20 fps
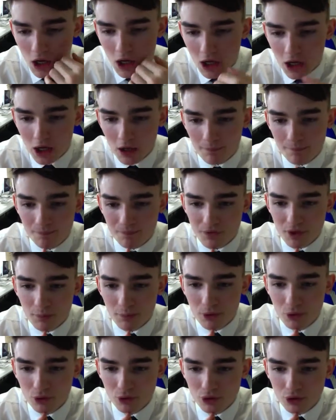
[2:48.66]

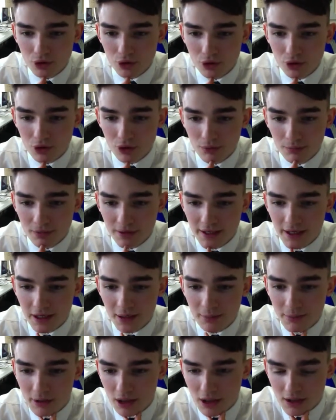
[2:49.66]
But also the
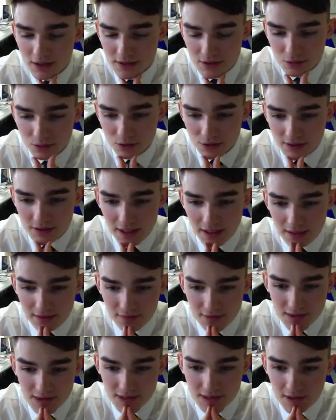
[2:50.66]
complicated parts towards the end of
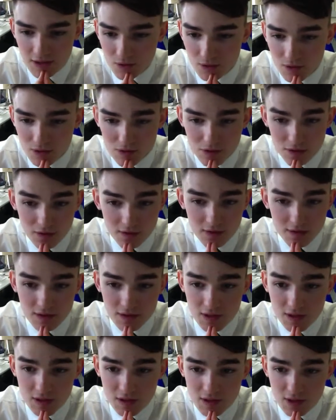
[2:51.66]
the sequence, so things
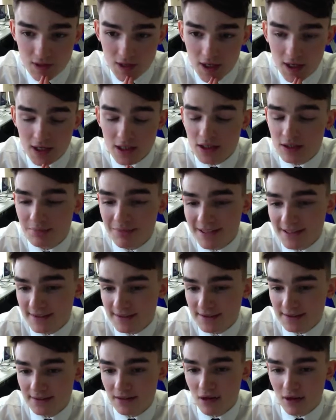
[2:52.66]
such as space
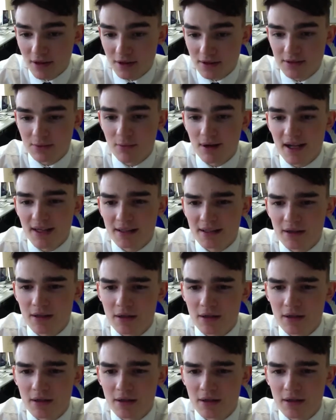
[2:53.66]
designer to add.